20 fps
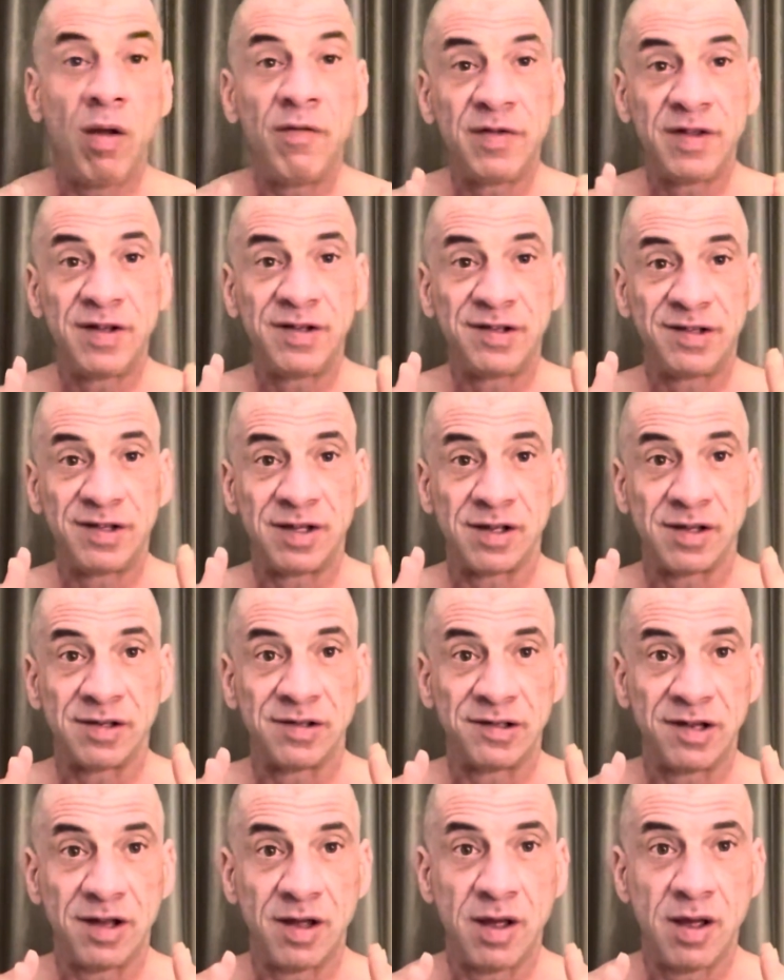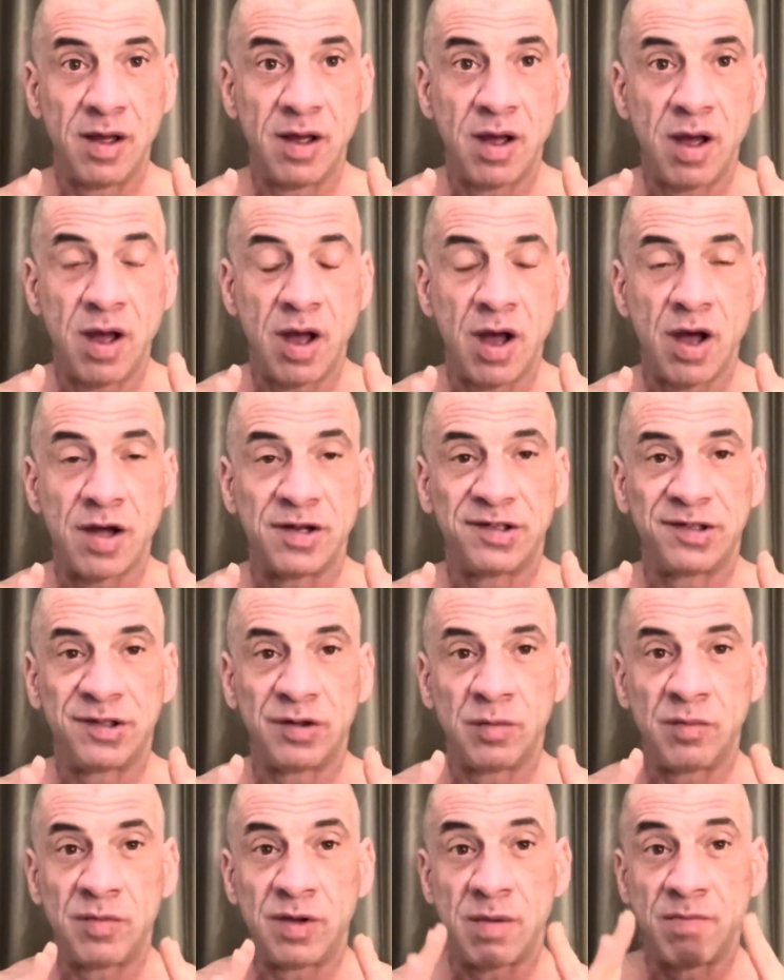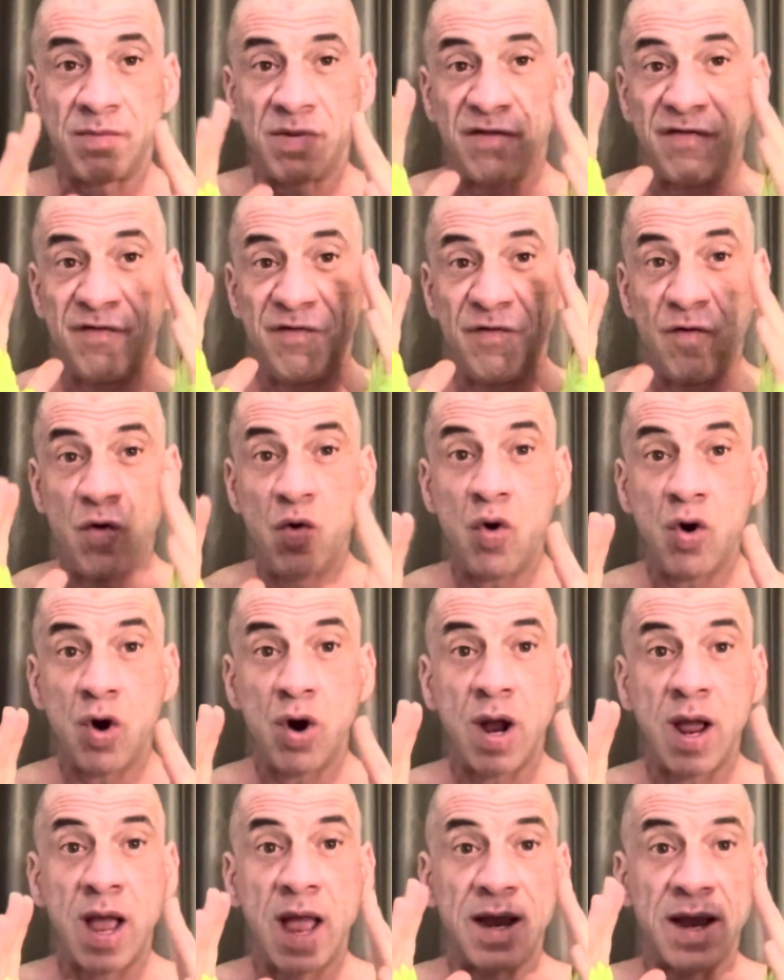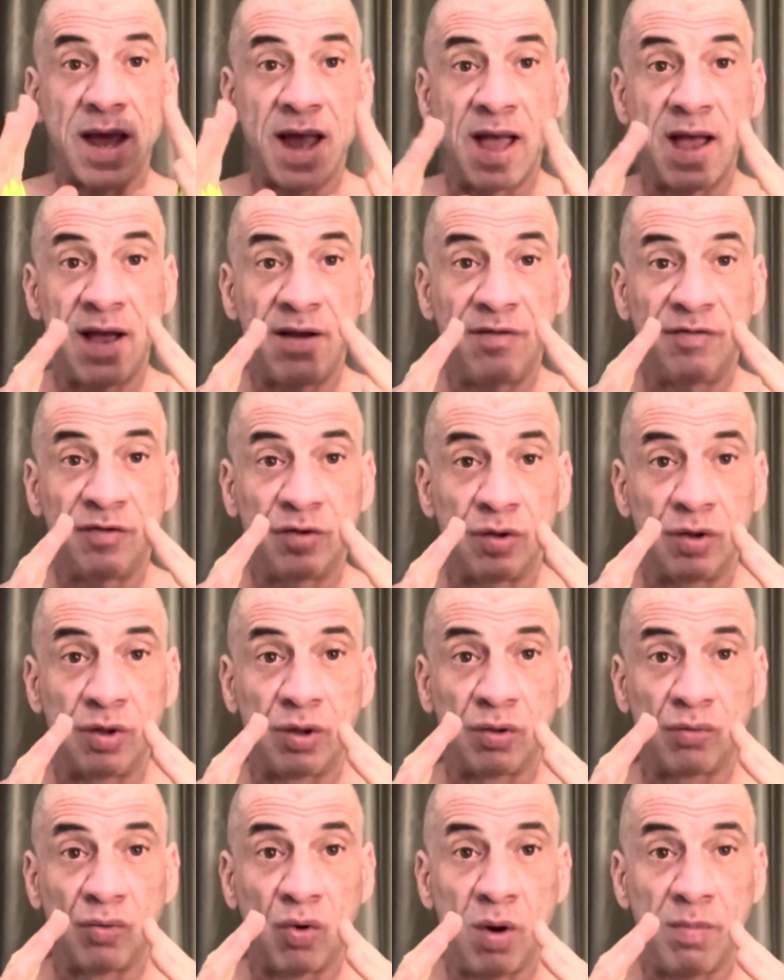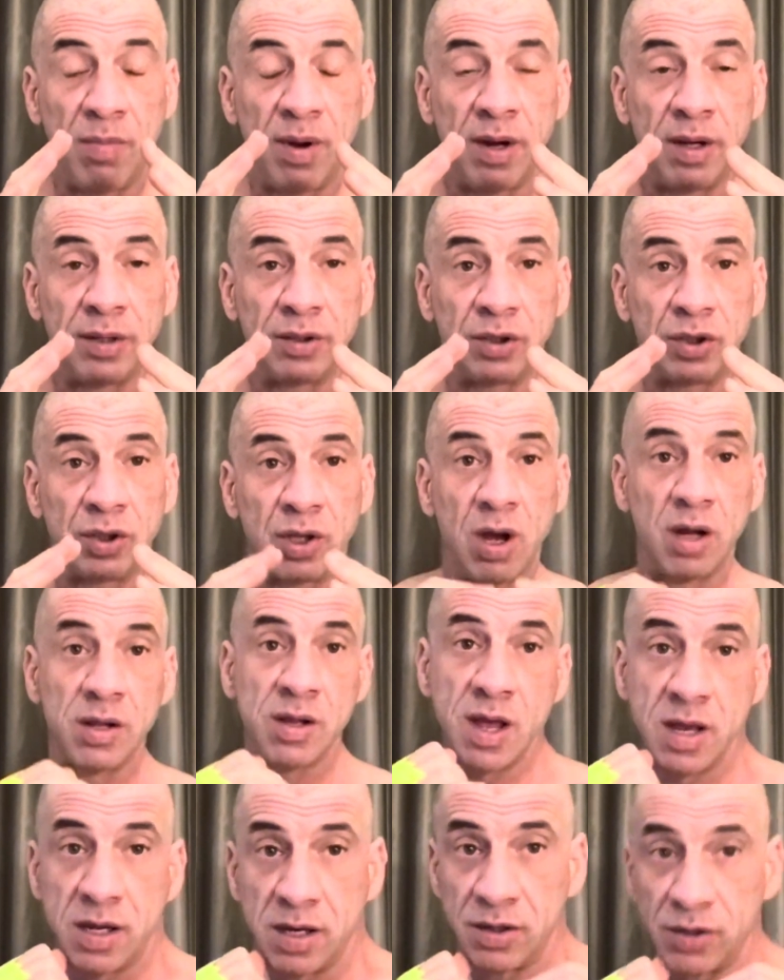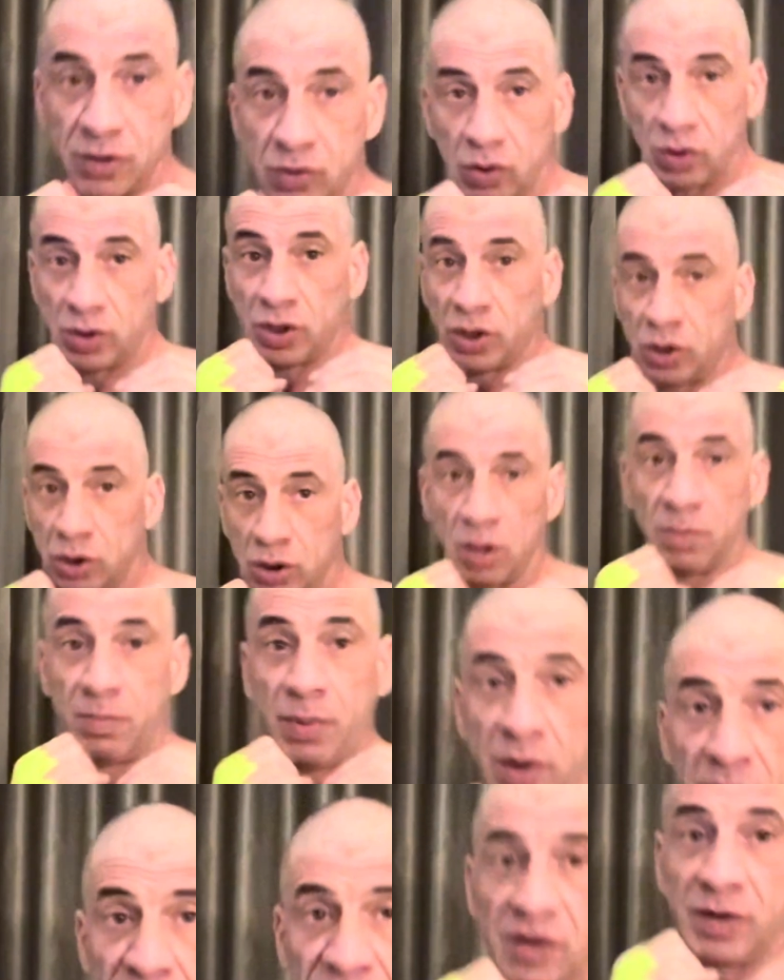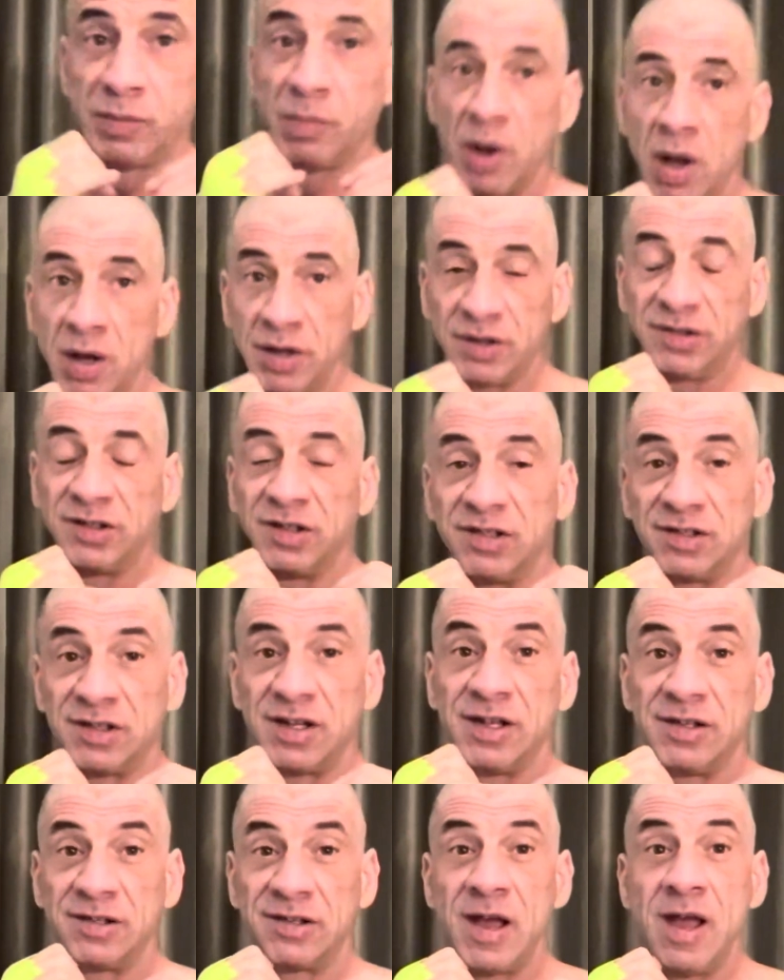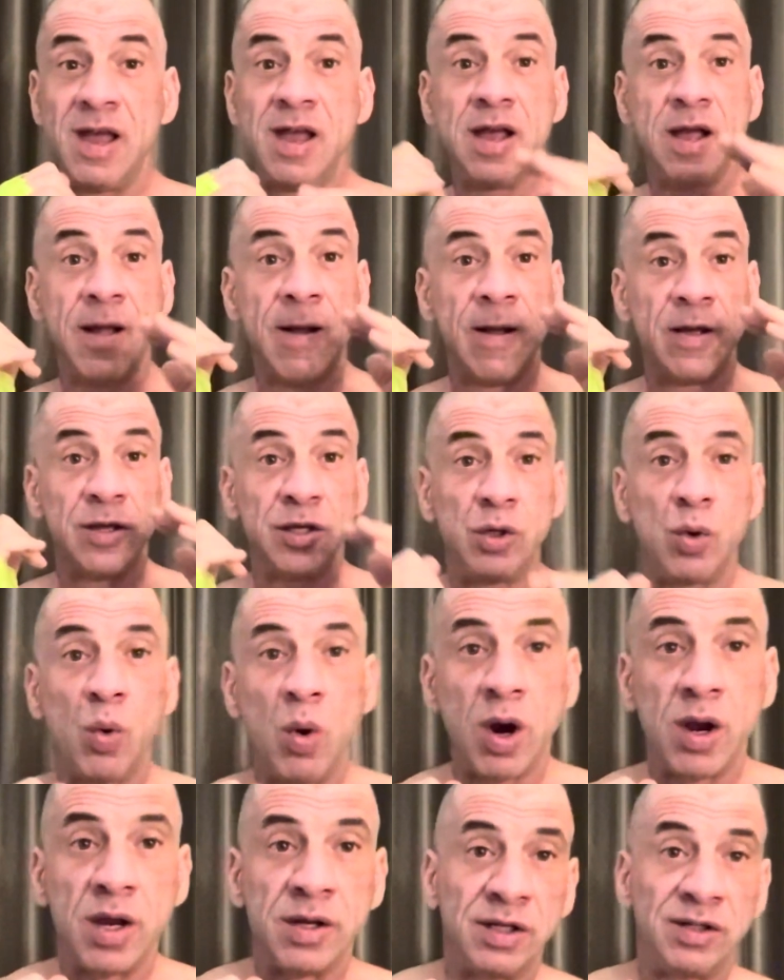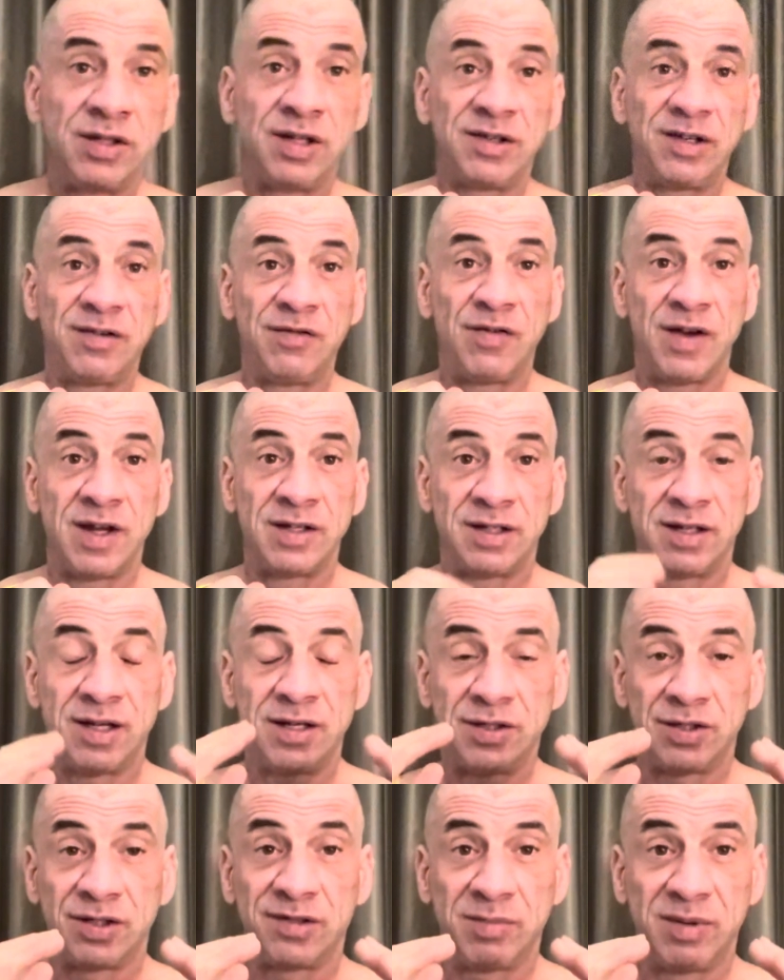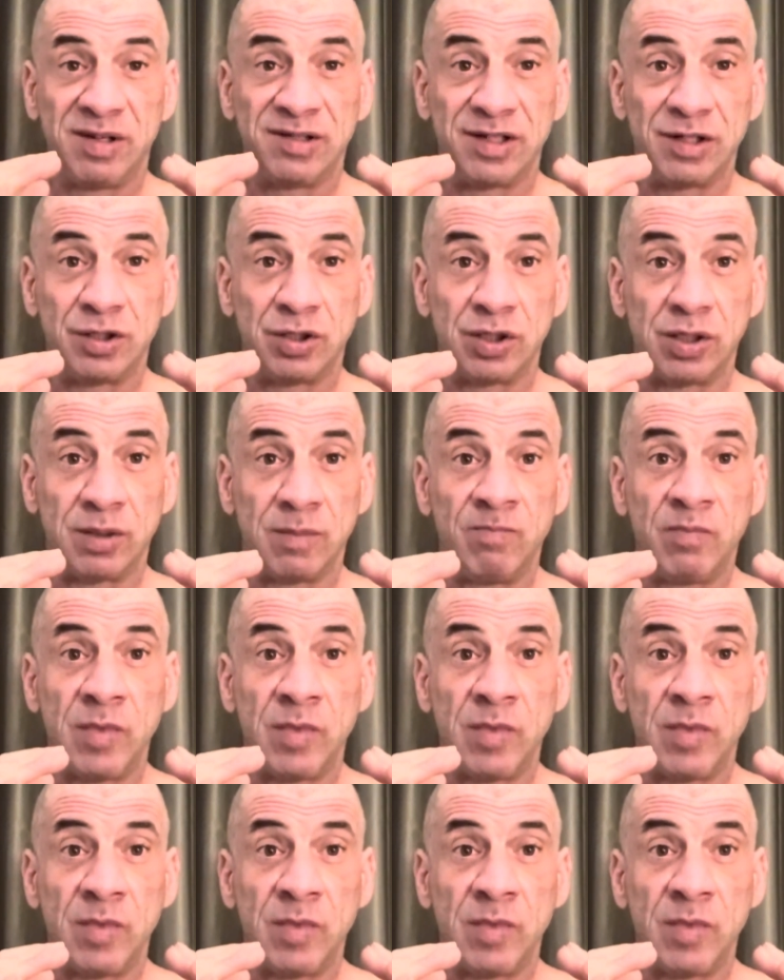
of these things assume that before and after you throw a punch, unlike in the traditional perfect boxing stance, you are in a disadvantageous position.